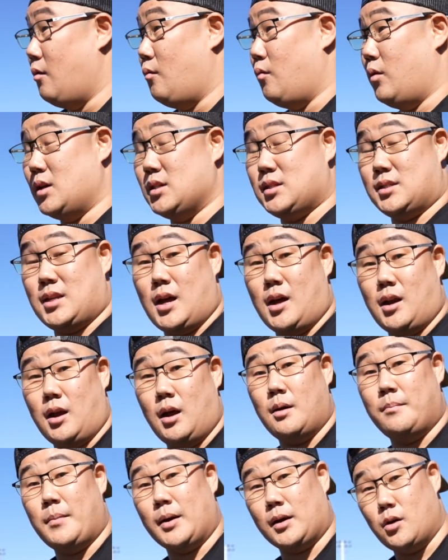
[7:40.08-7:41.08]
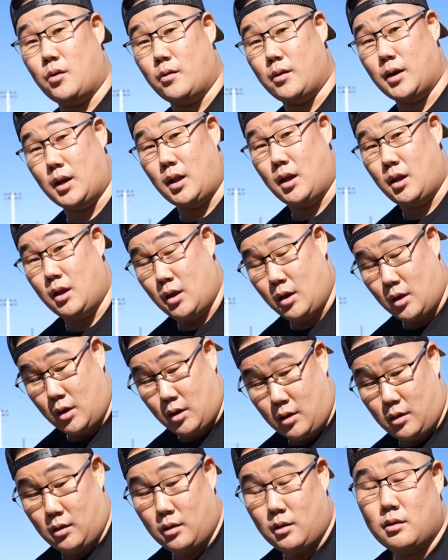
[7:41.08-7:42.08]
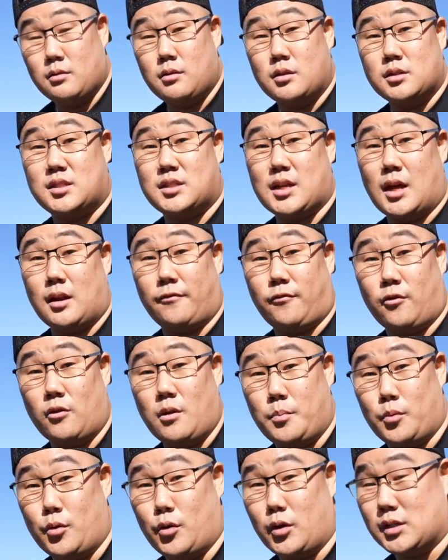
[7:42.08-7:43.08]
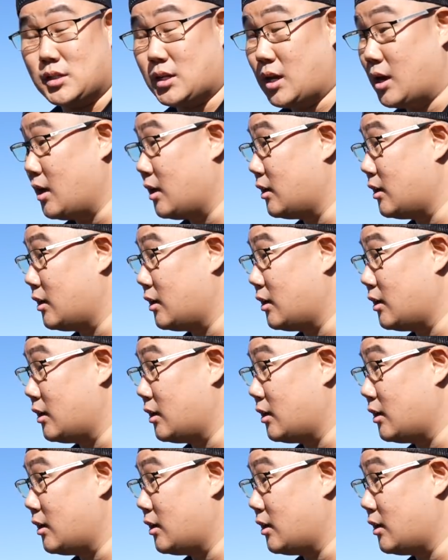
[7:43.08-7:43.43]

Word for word: When he's done, I'm gonna go in, send it for the boys.